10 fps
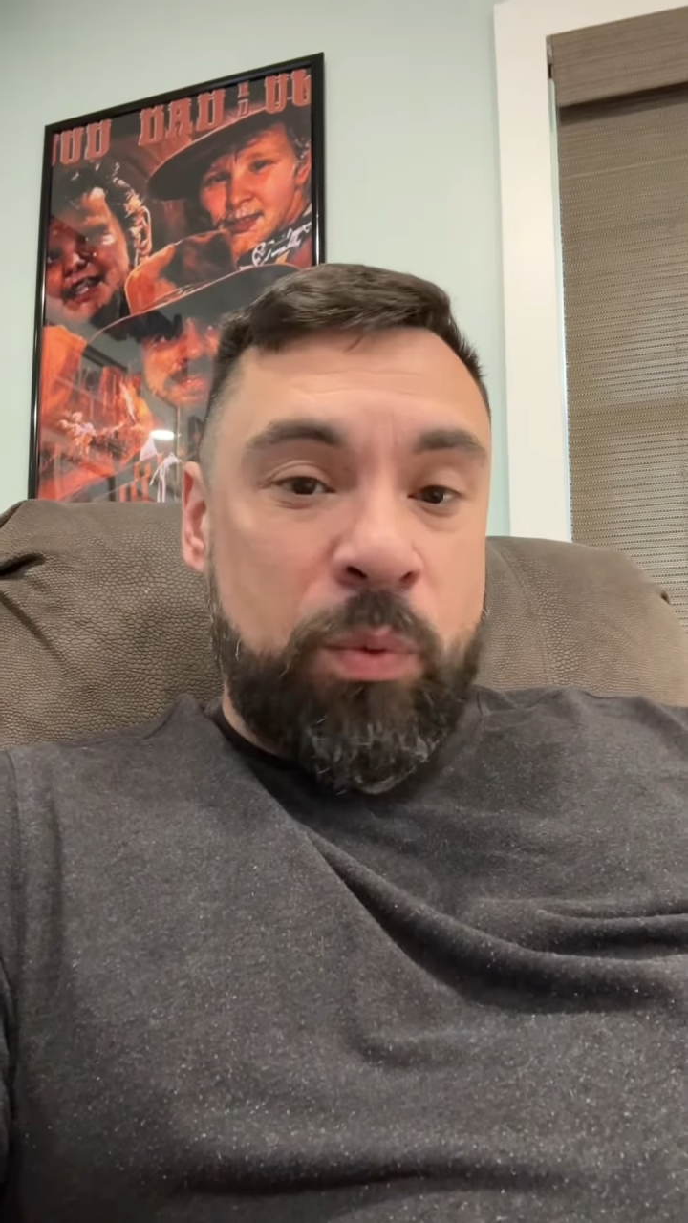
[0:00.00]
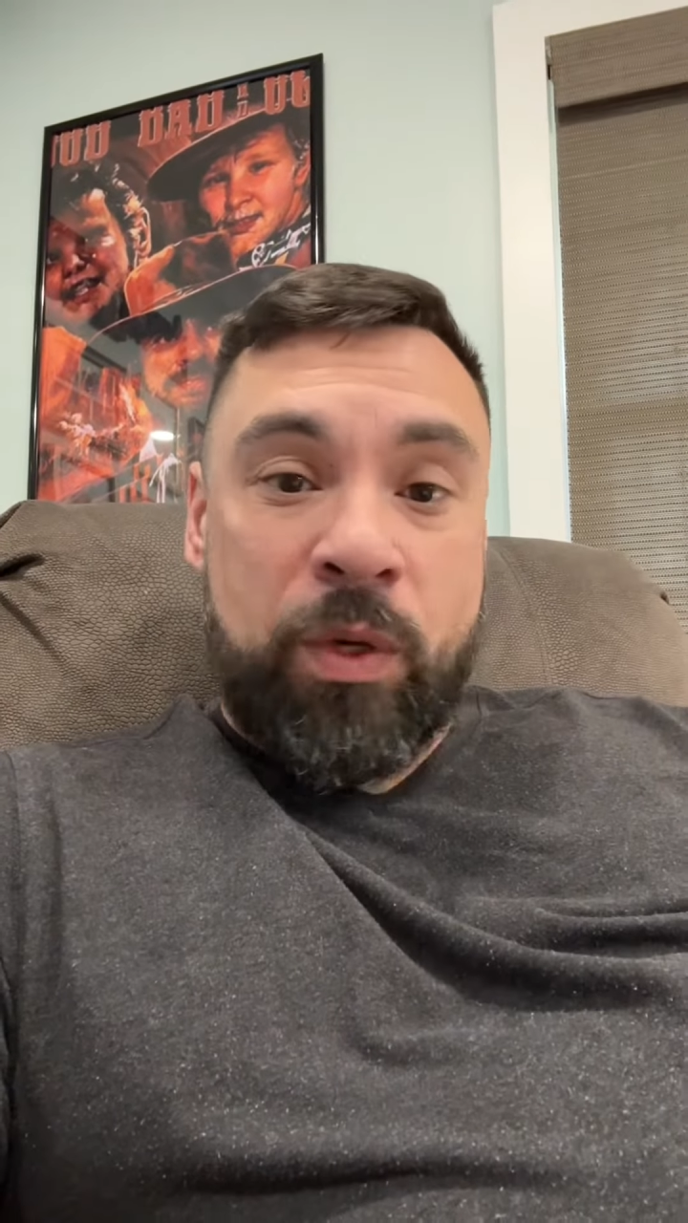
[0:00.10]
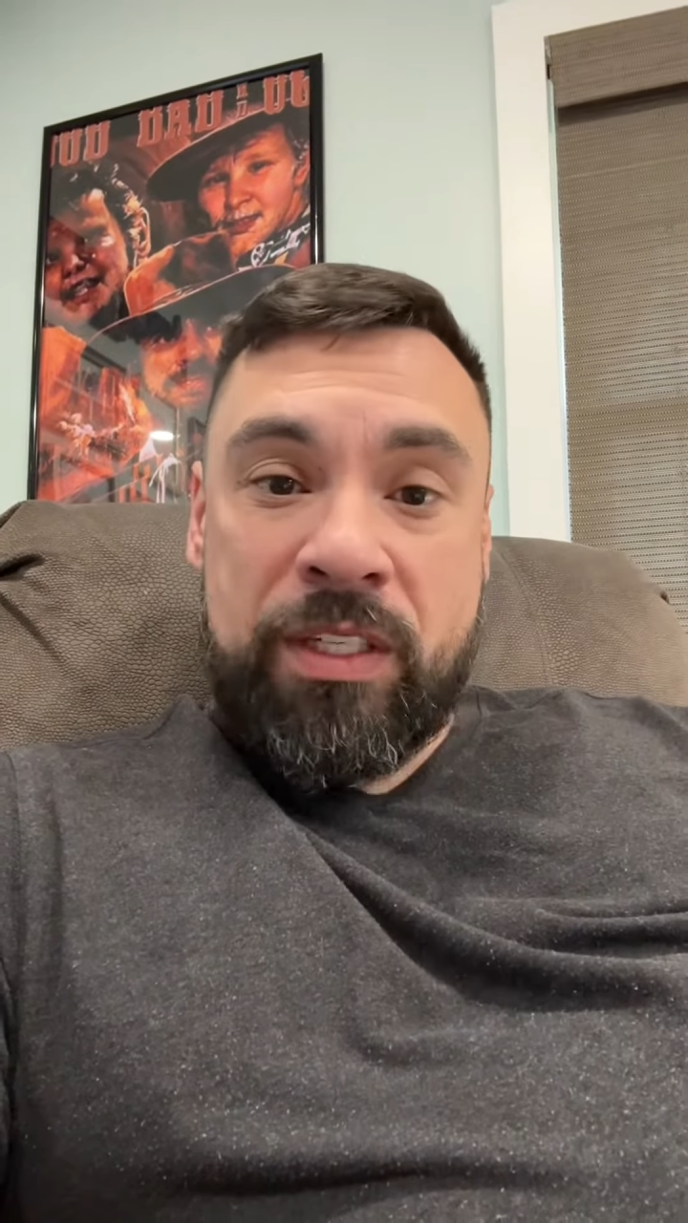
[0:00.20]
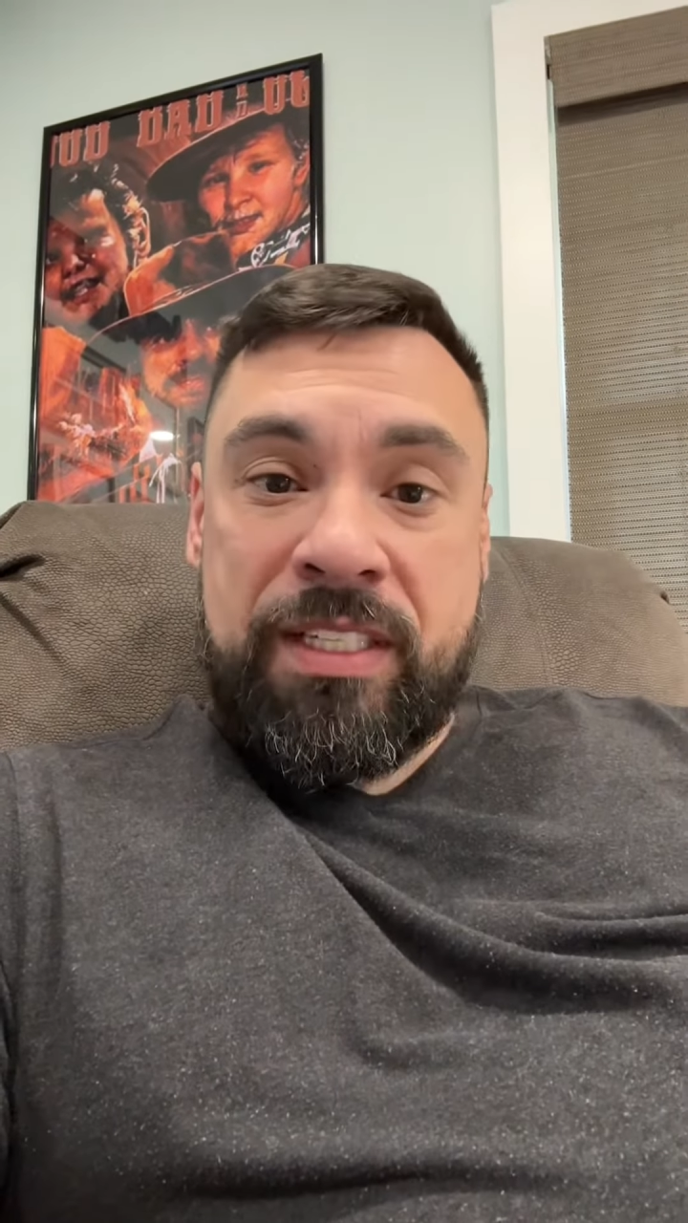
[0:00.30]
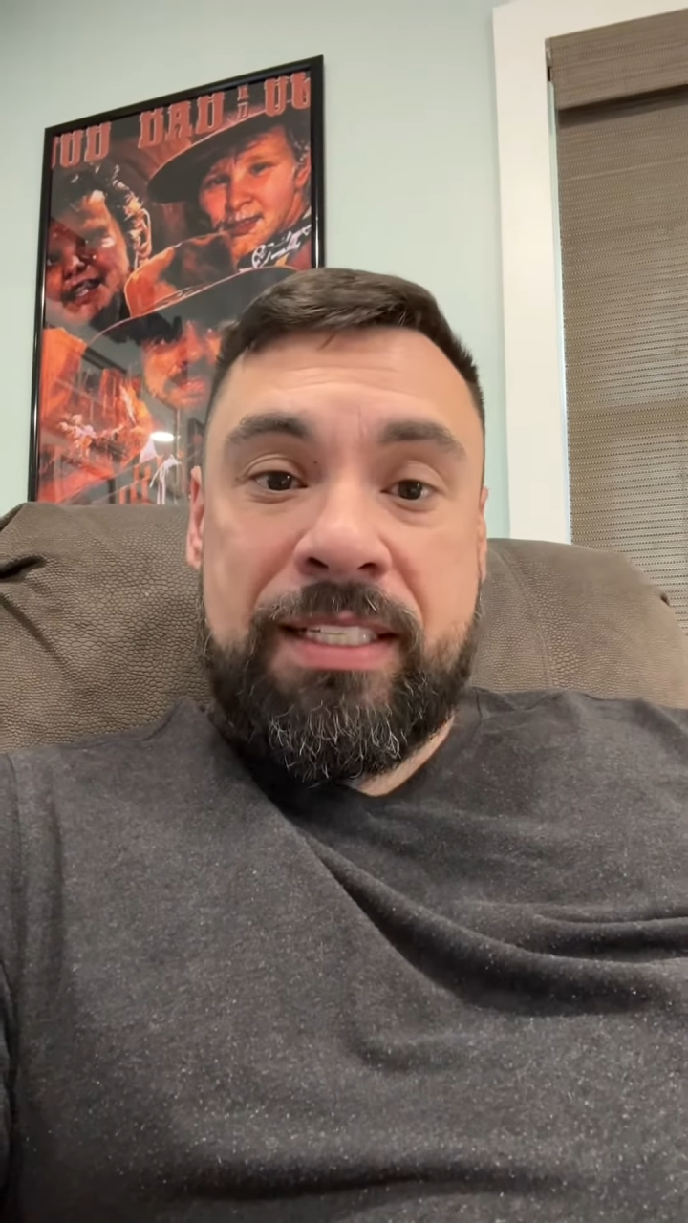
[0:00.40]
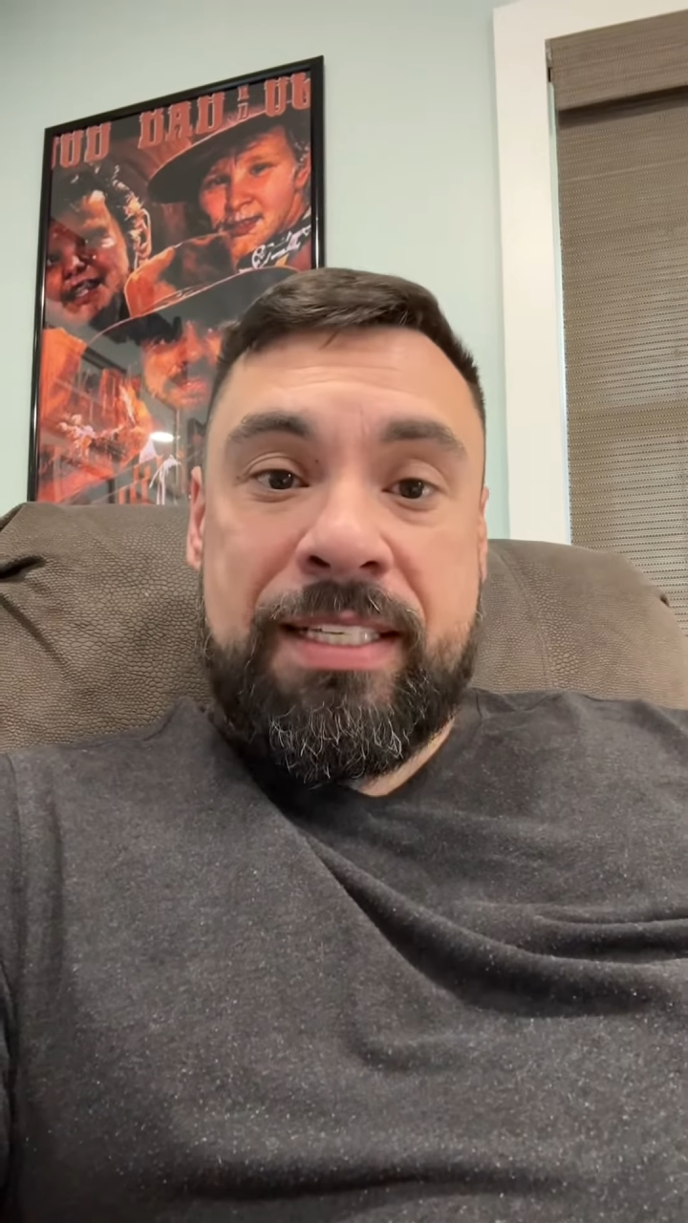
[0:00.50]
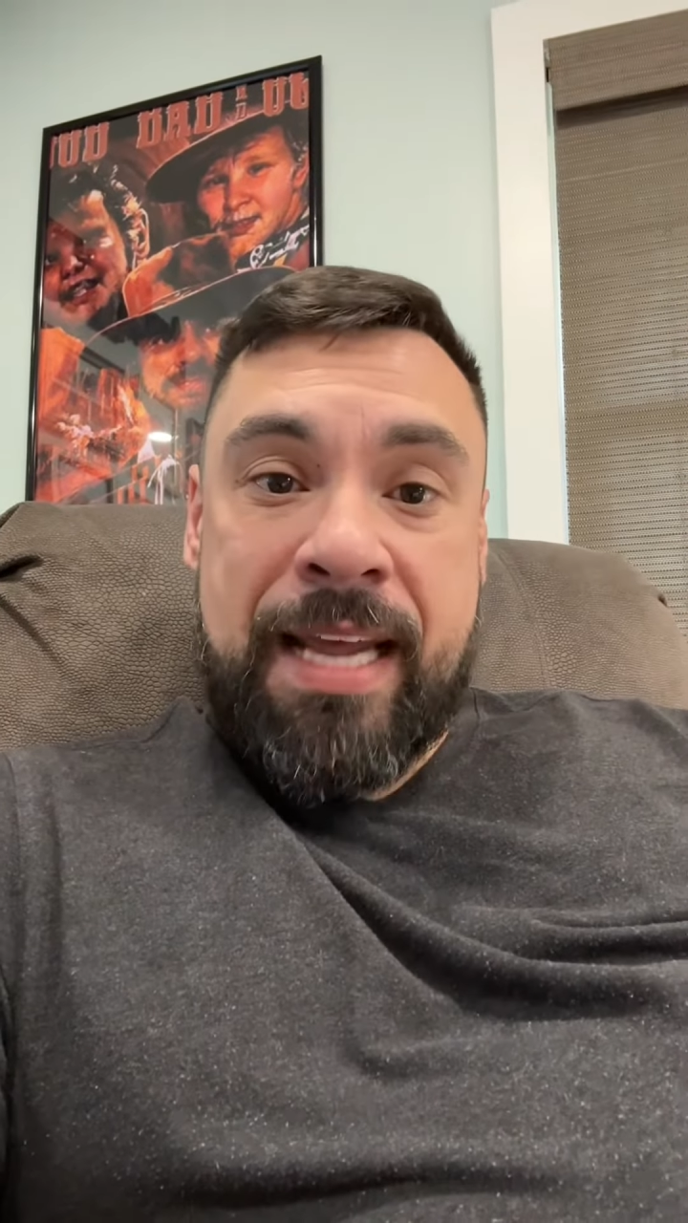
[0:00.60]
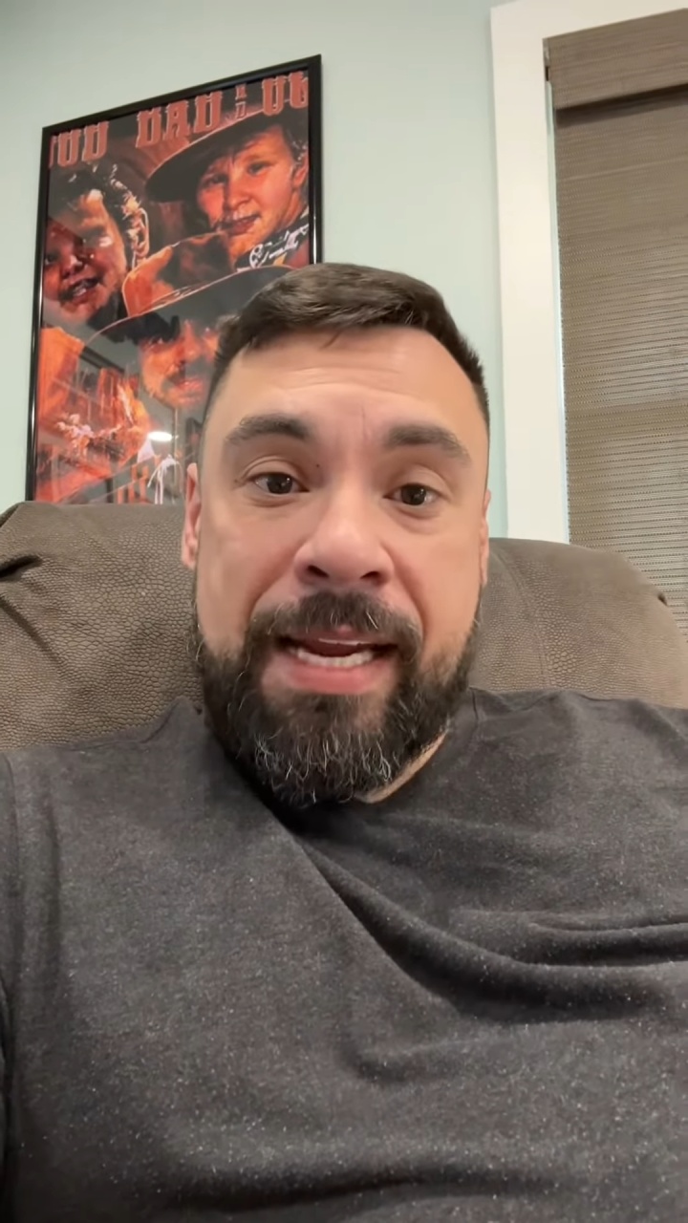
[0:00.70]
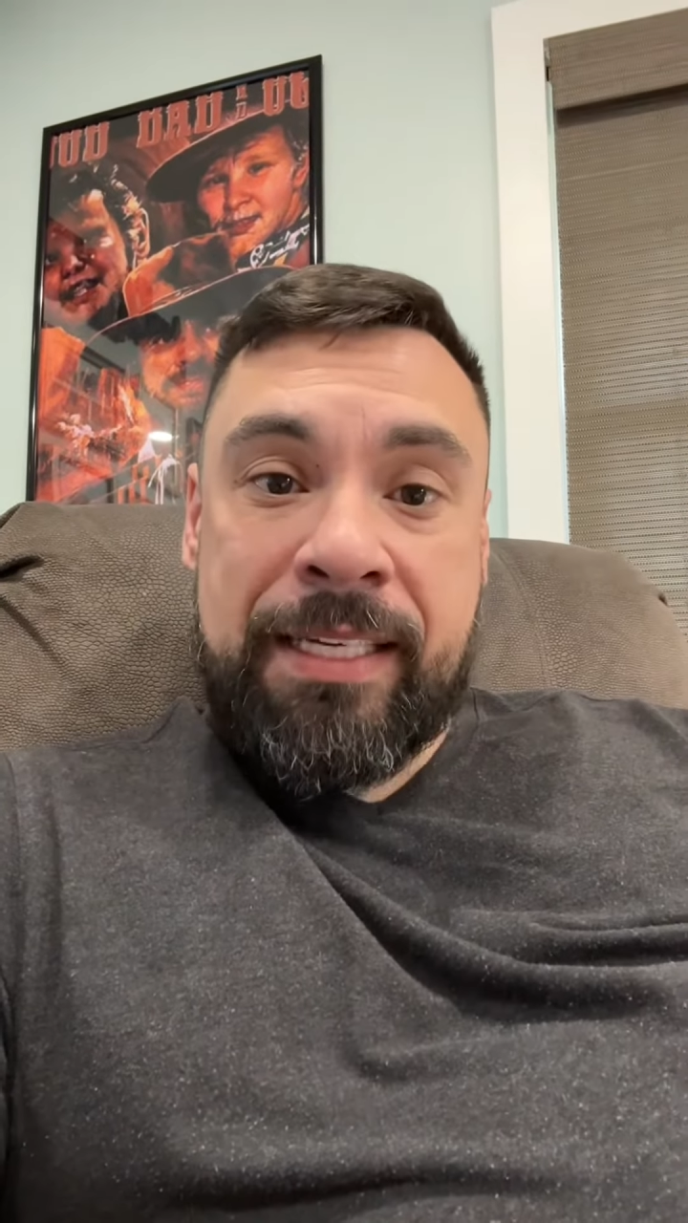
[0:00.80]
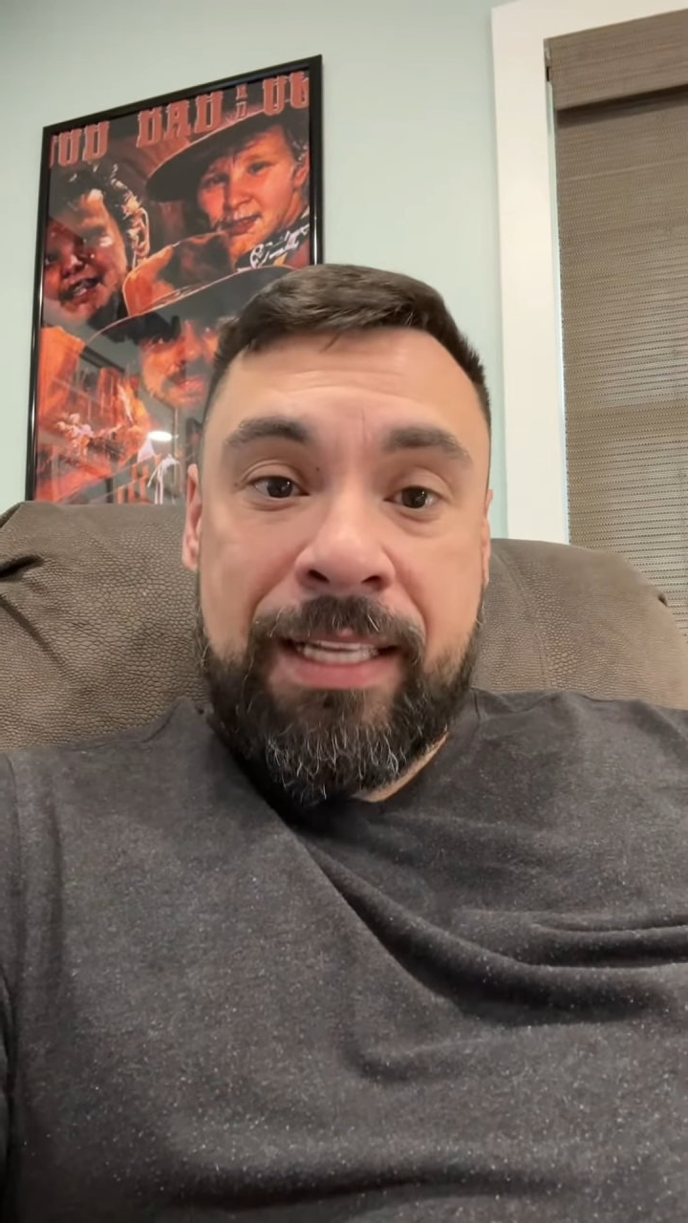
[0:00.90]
we're to take